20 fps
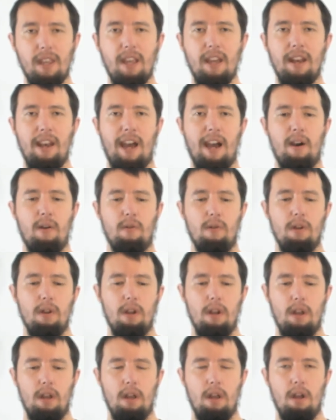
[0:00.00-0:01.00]
Now,
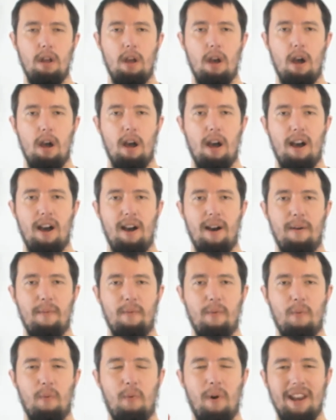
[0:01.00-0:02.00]

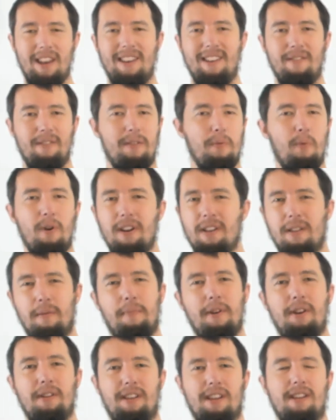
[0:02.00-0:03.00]
one of the
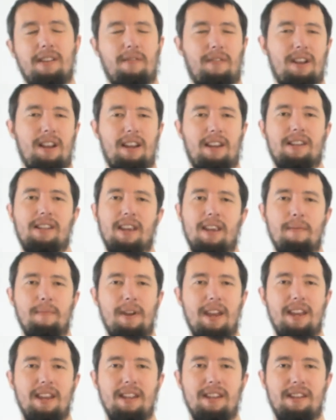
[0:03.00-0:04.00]
beauties of ClickTeam
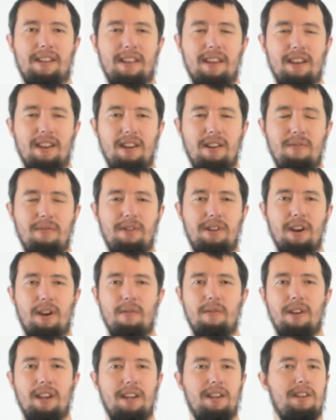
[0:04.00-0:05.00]
is that you
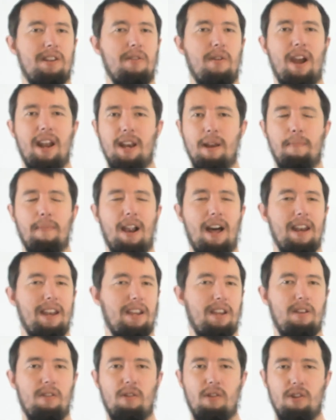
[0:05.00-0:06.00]
don't need to do any
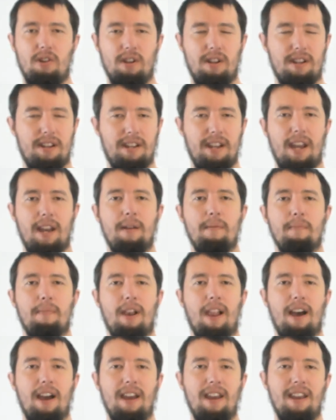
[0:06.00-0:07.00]
planning. You can just sit and
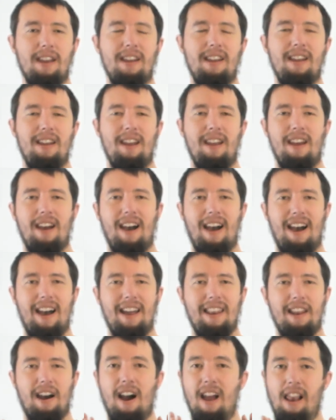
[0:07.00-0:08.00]
play,
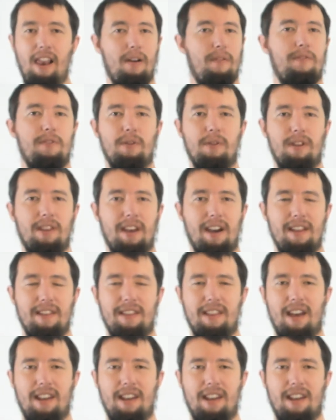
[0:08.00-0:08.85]
and I love doing that.